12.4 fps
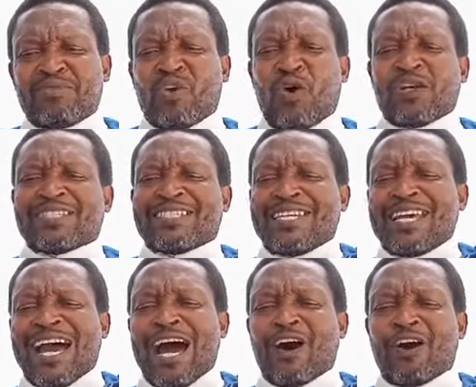Because they
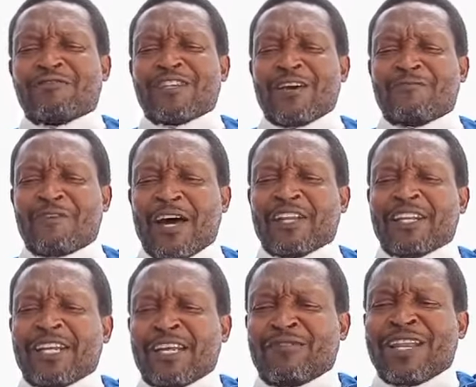are of their father,
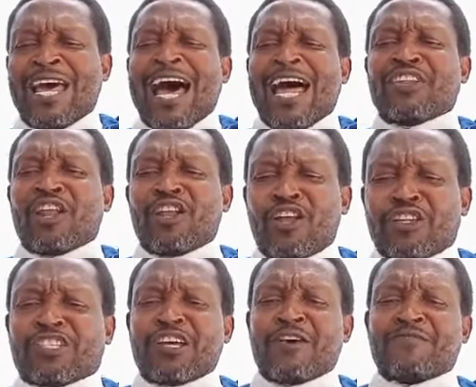the devil, and the
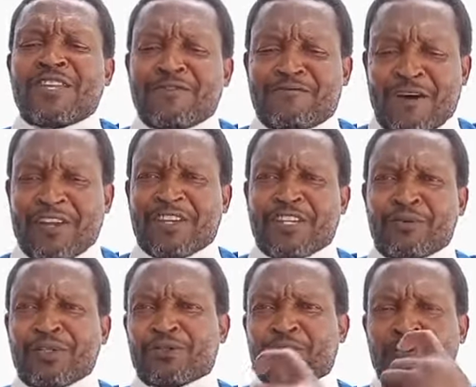loss of their father, the devil.